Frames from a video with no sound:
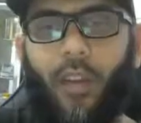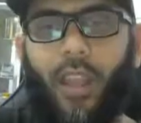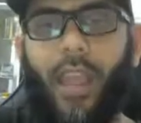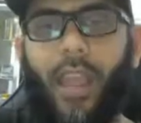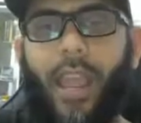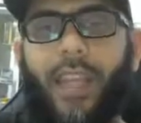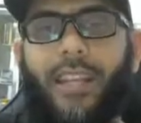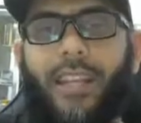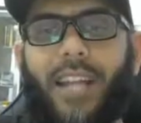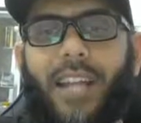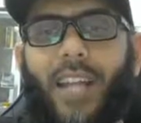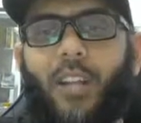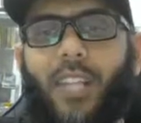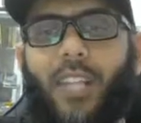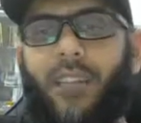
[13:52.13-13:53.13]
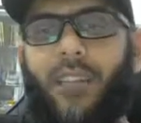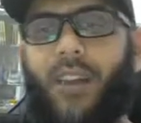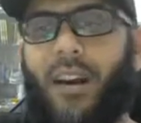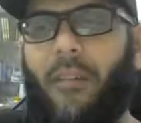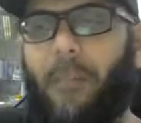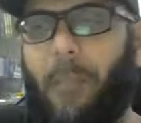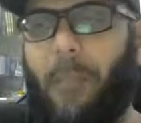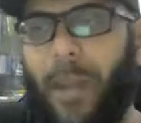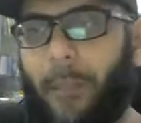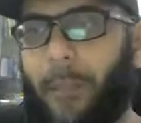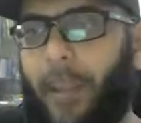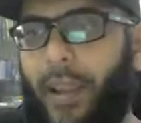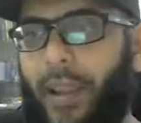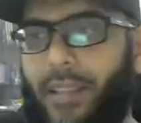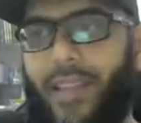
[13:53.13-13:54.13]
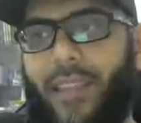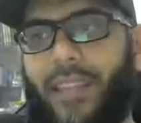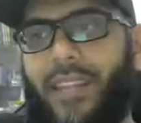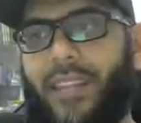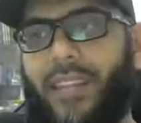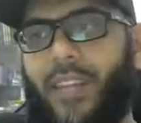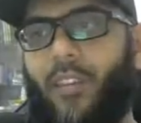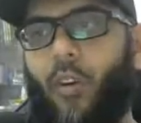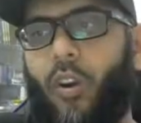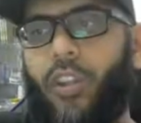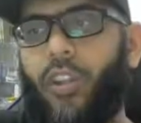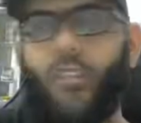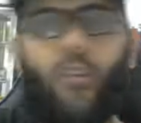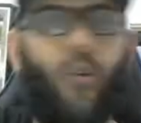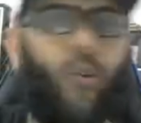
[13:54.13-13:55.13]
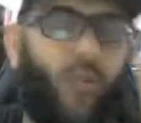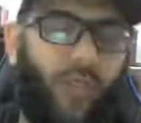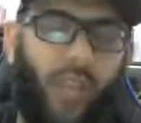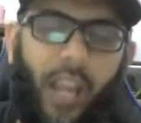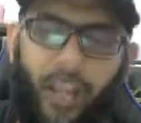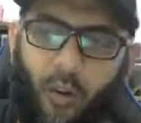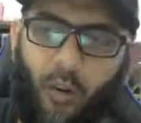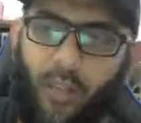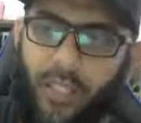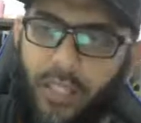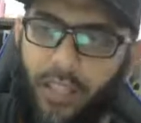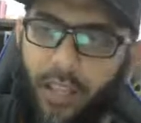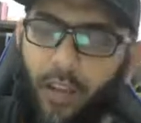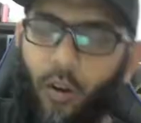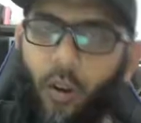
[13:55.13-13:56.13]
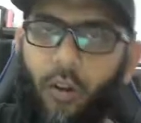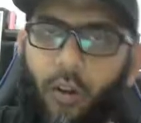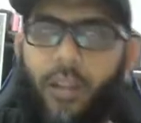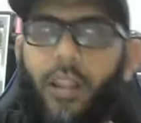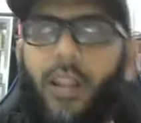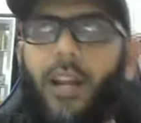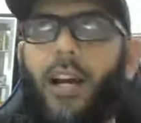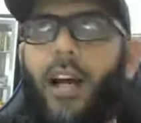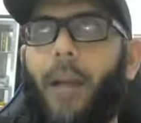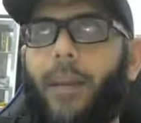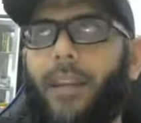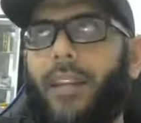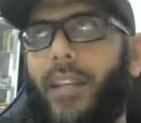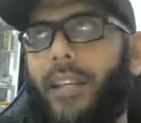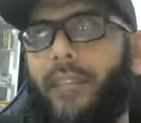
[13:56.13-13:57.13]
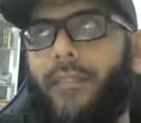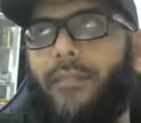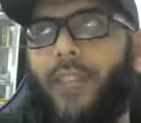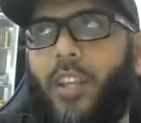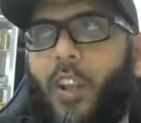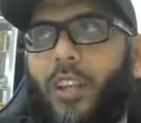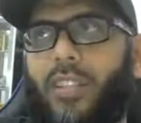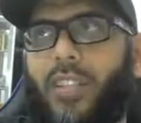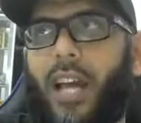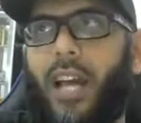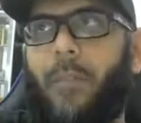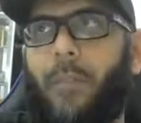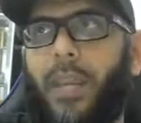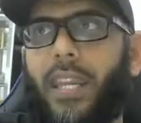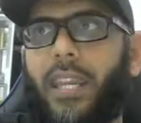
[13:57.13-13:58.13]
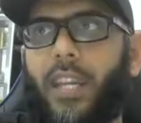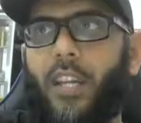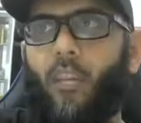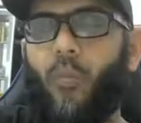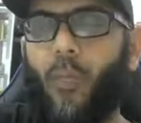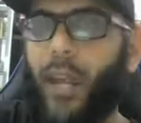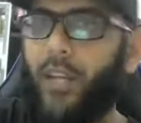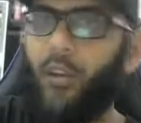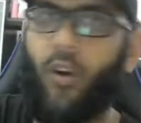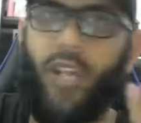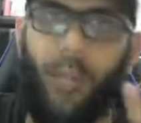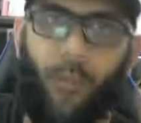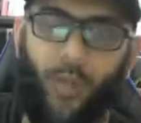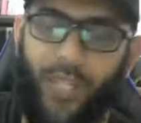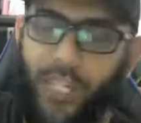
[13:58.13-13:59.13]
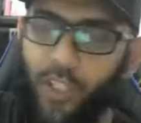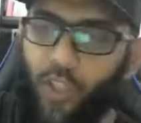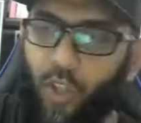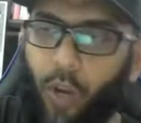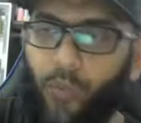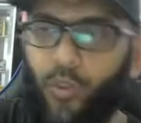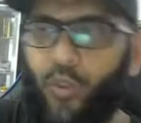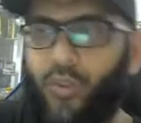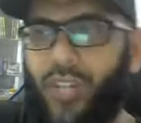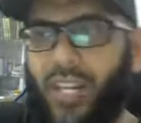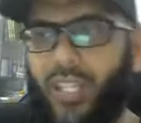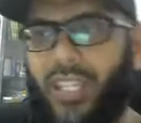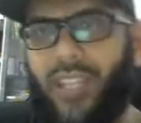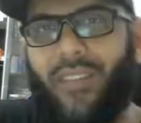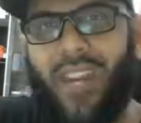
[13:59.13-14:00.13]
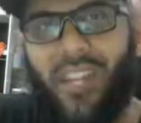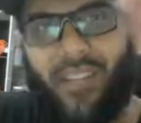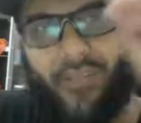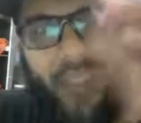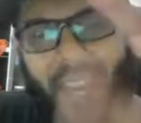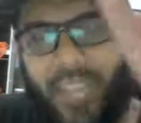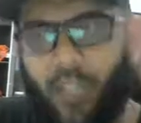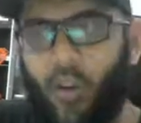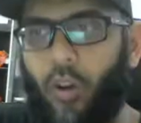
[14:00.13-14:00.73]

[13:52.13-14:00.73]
and try to give a better price rather than $10. I know it's a lot. I mean, like when you're a start beginner, you might not be able to get jobs. So try to give it at $5